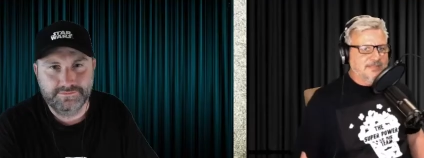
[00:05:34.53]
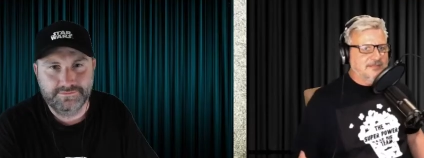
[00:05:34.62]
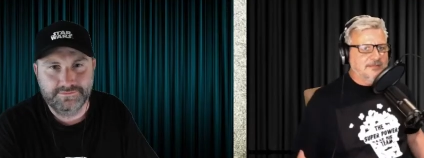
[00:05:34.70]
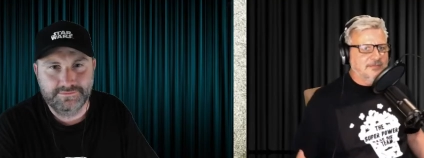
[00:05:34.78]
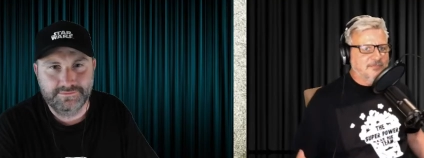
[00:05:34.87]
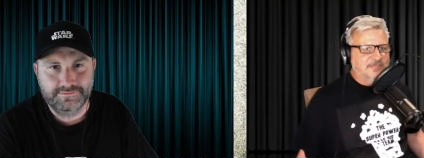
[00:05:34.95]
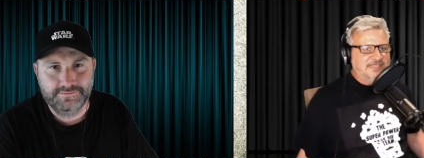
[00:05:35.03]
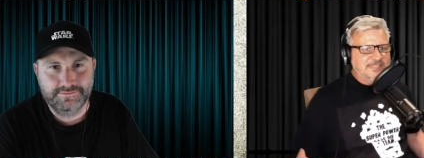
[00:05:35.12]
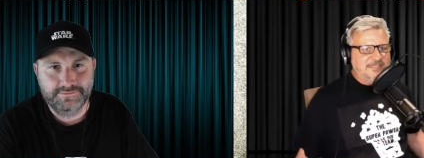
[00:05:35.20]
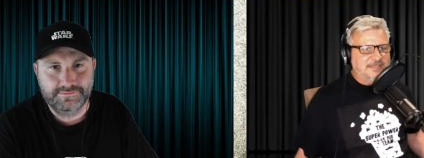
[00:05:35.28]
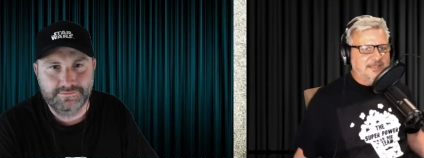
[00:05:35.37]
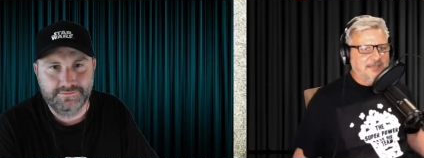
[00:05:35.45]
Speaker 1: is, this
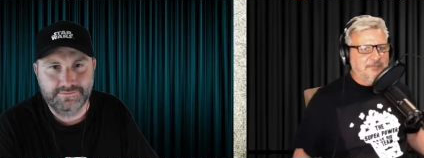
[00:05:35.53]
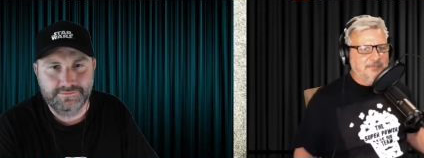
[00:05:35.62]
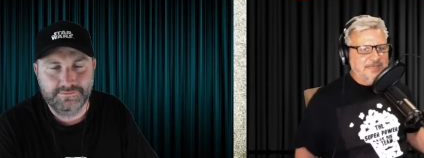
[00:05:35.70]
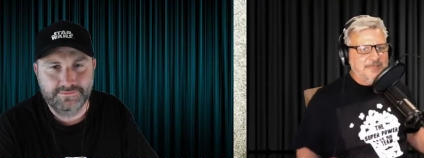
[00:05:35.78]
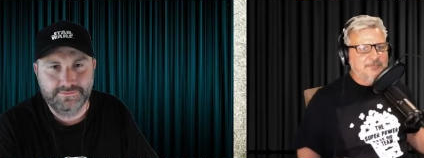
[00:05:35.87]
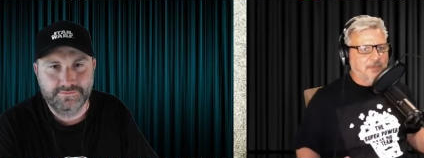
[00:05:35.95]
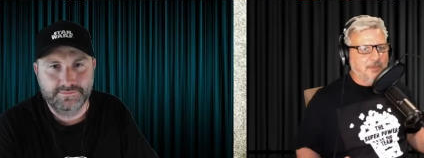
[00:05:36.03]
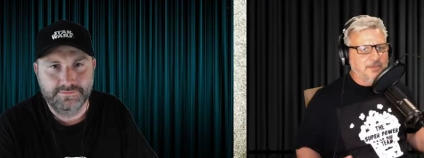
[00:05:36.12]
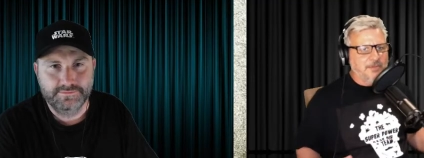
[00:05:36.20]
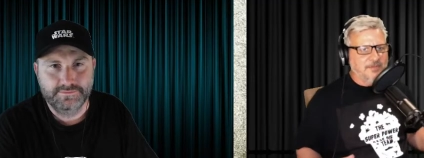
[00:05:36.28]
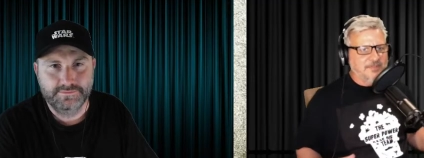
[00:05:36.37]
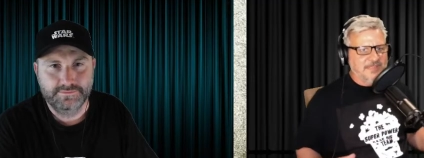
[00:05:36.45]
is a big
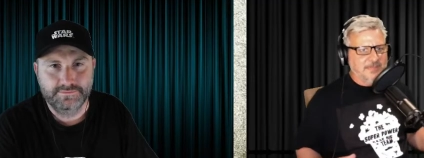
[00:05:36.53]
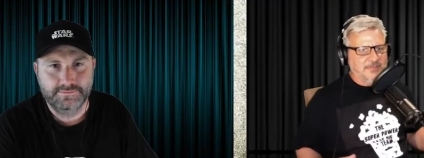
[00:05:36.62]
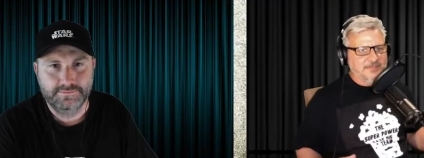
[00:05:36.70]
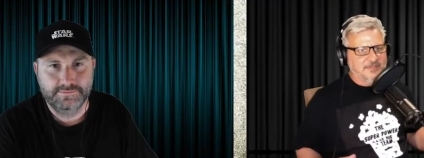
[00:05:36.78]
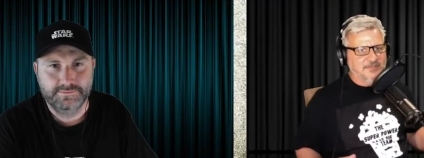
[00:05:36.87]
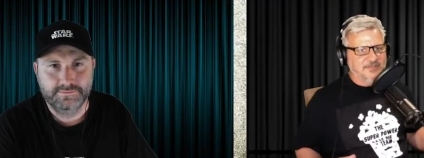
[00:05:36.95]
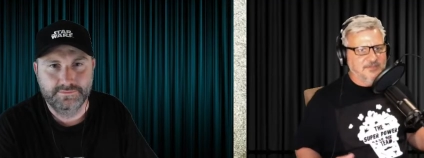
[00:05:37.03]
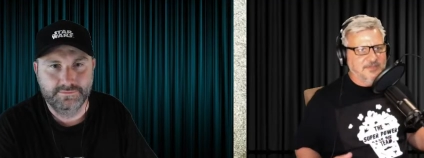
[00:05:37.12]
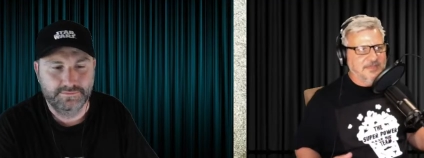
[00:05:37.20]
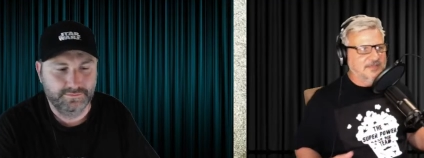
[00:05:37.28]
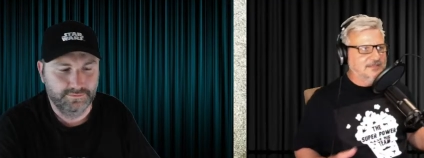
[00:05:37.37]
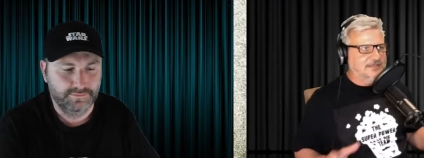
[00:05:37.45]
problem of the episode for
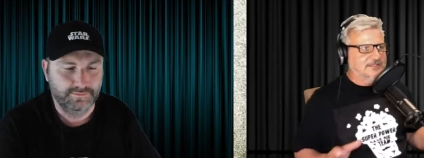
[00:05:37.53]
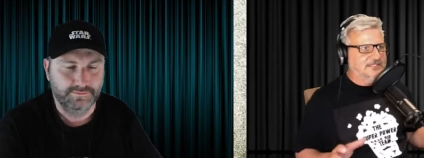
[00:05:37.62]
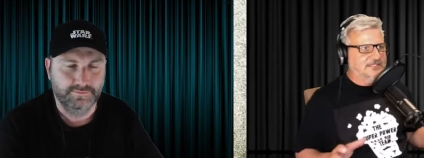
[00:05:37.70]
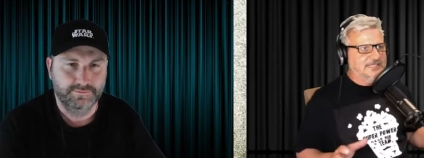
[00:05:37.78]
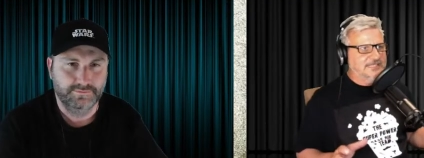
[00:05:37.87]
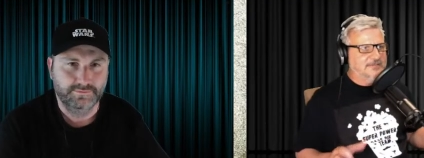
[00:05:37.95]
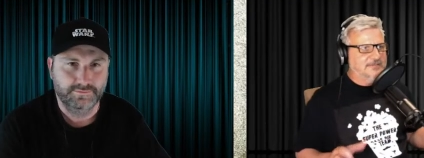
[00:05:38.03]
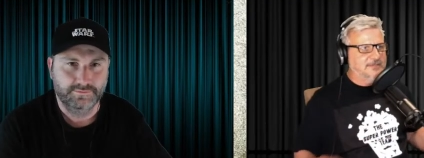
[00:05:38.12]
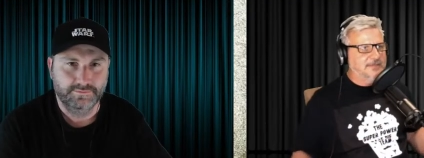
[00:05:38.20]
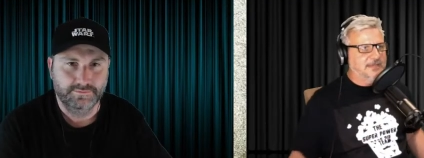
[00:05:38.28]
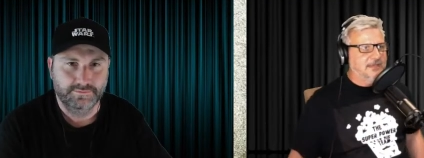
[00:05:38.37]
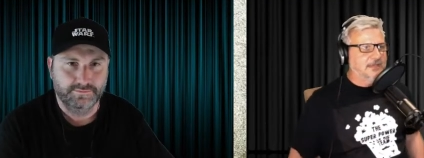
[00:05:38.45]
me because it just seems to
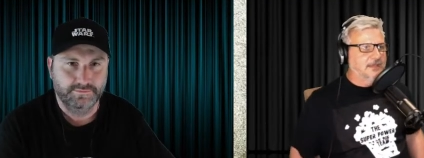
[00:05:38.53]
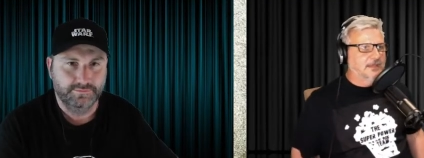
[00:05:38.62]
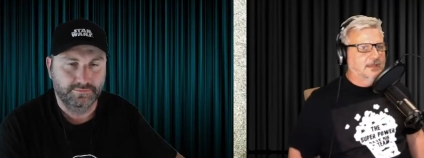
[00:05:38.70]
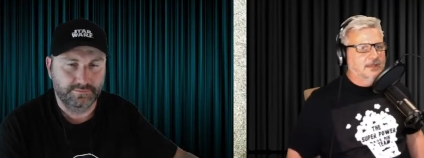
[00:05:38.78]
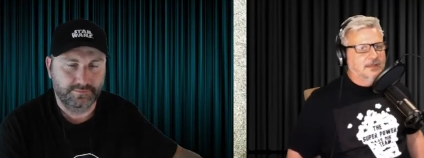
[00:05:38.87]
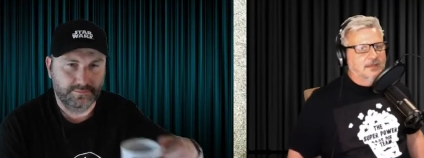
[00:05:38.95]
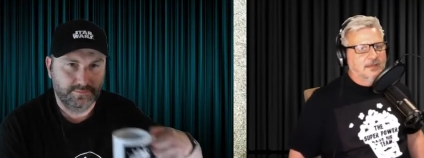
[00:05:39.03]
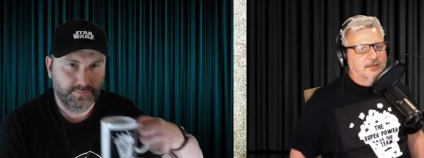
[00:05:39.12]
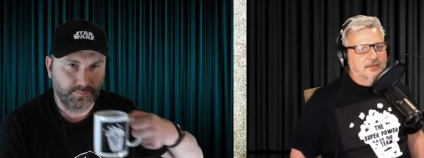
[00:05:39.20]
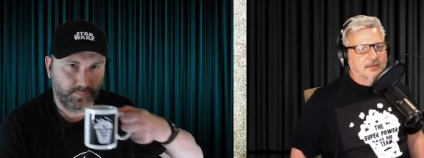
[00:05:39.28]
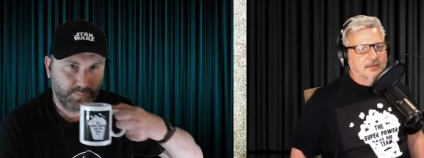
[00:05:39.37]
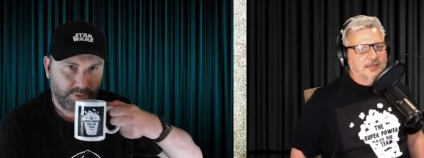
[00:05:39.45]
be
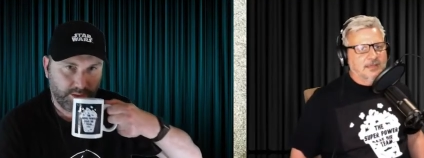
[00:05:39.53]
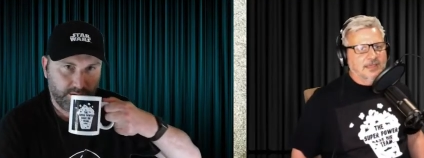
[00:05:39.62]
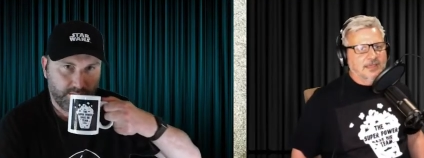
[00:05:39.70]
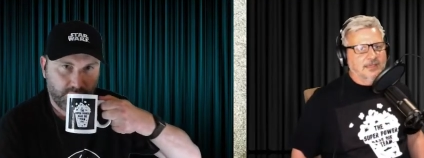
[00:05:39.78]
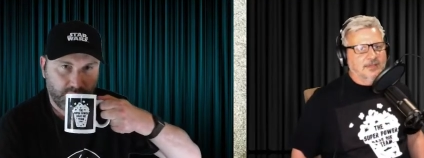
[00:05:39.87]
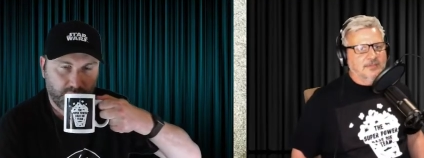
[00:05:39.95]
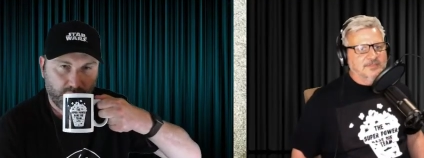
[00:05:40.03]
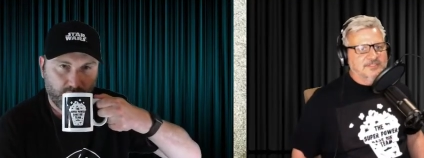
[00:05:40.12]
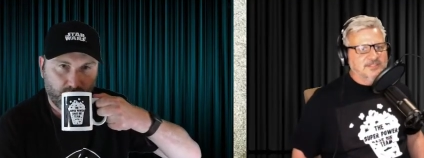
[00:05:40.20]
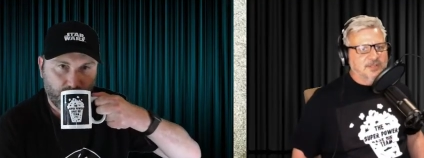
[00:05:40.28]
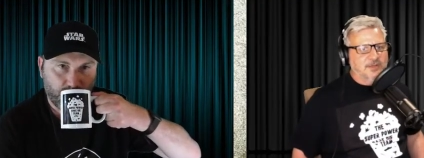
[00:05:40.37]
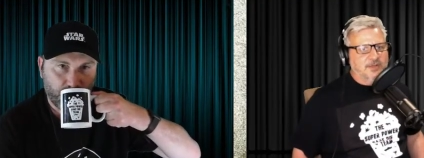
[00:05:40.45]
okay. I'm
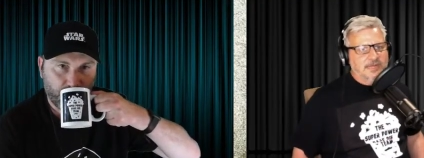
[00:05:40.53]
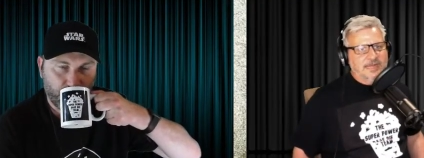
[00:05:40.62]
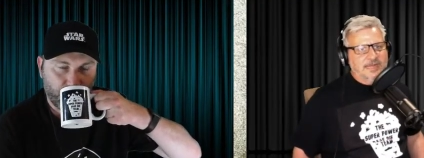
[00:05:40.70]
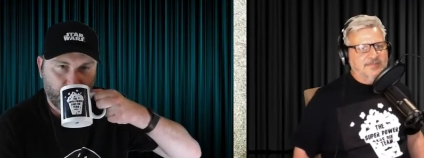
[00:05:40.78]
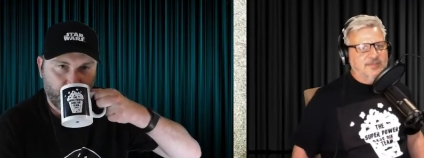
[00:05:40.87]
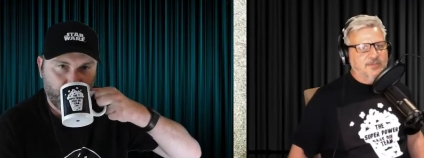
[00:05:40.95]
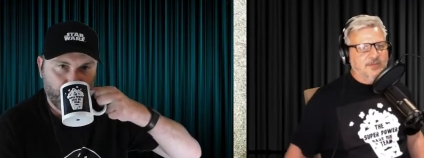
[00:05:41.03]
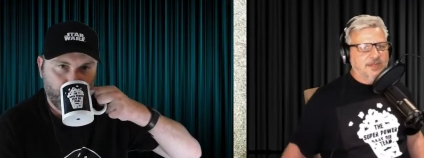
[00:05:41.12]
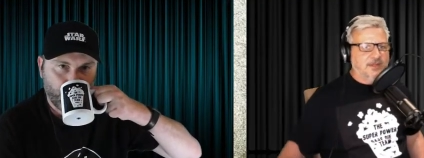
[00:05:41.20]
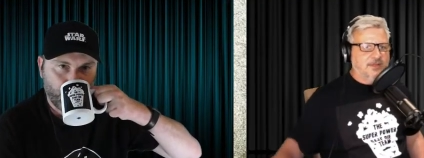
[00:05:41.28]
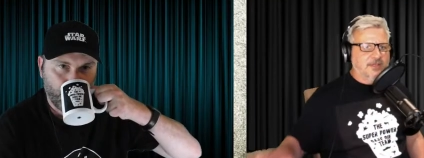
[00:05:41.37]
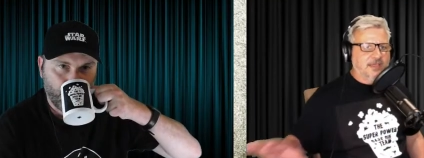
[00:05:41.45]
slowly leaving one
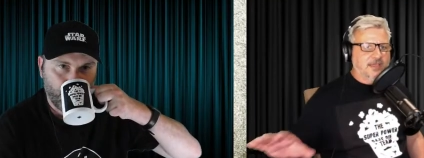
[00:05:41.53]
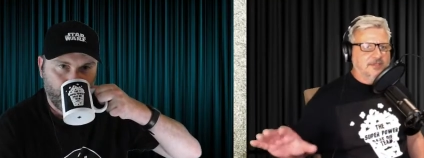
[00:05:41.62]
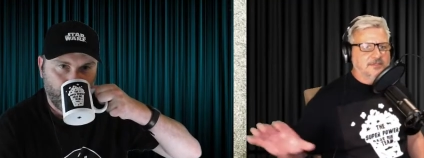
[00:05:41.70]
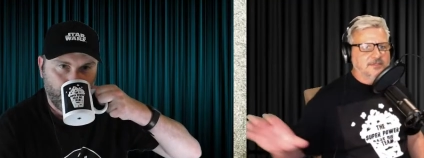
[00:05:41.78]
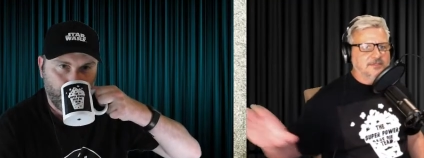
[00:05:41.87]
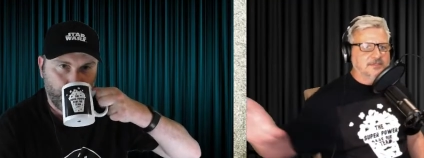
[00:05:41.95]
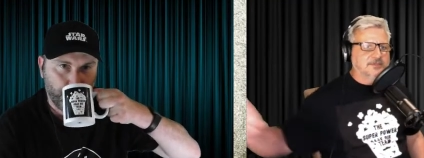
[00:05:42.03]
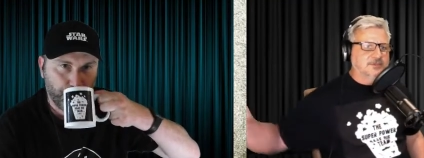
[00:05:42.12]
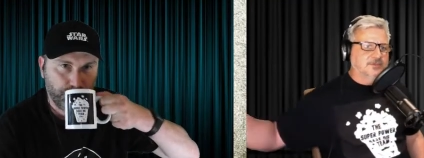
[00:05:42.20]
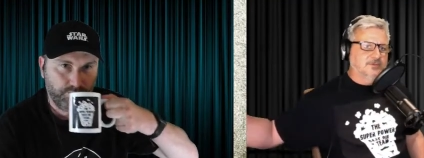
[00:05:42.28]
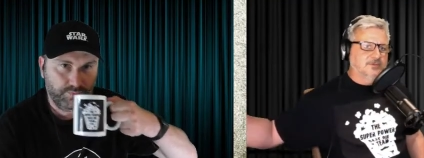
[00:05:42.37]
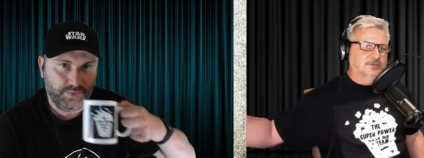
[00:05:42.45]
location to
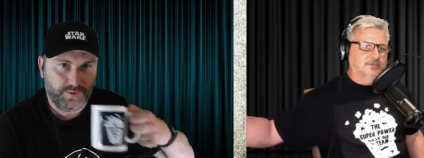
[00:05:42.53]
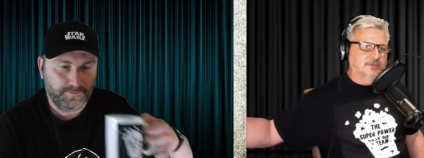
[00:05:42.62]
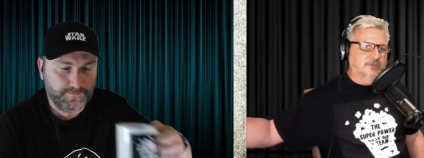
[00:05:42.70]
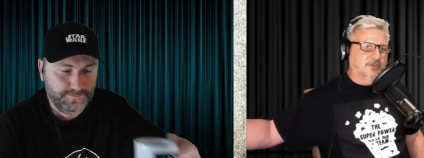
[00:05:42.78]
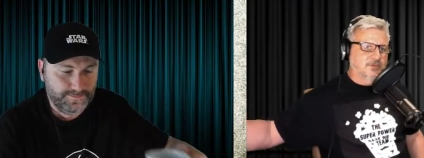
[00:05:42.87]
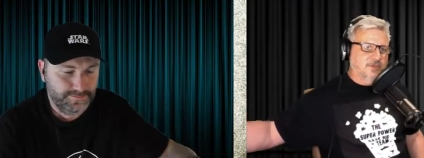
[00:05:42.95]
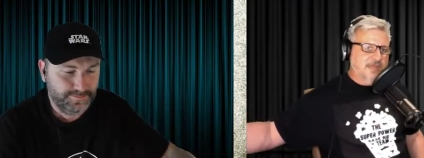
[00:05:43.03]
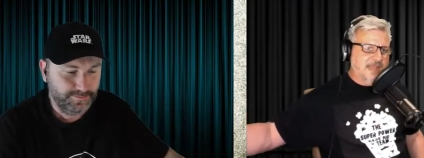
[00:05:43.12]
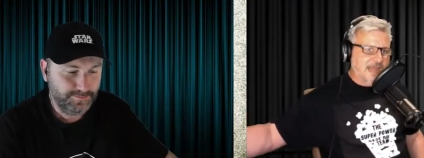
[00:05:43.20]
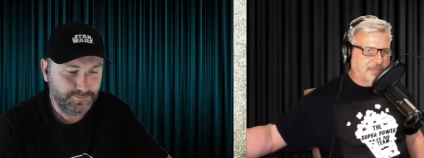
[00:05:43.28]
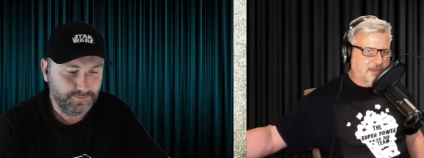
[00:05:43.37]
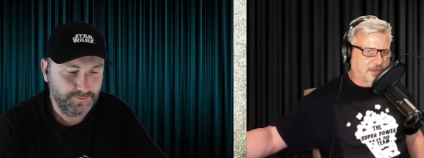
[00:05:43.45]
do to go to
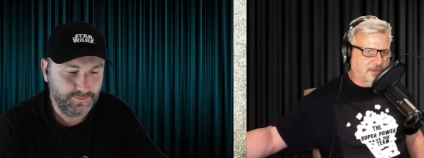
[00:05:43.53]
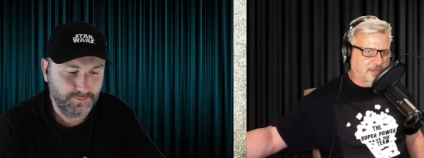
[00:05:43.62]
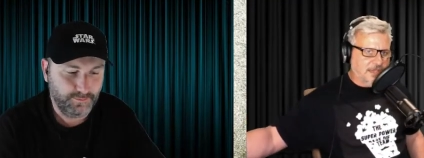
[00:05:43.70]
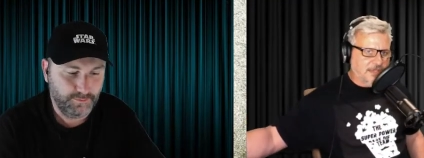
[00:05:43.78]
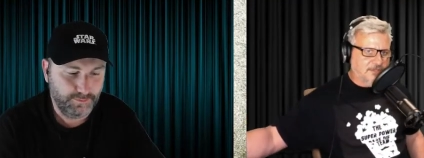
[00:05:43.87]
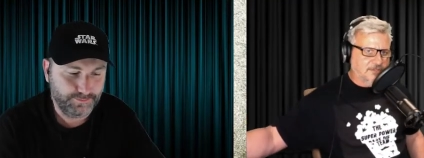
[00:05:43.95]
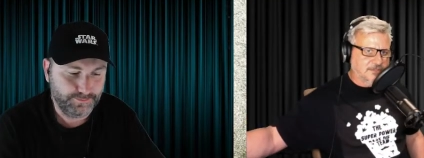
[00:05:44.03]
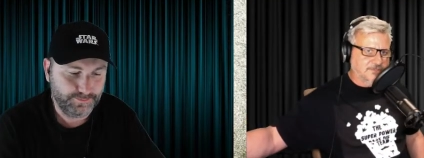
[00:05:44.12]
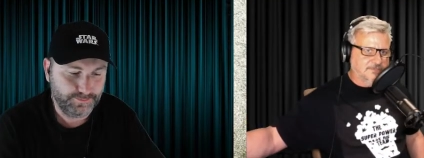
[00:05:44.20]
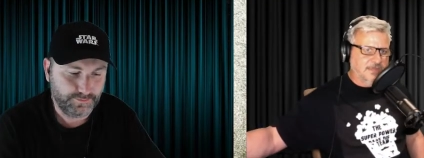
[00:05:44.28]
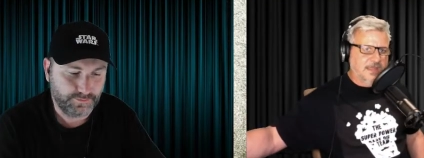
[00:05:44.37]
another location,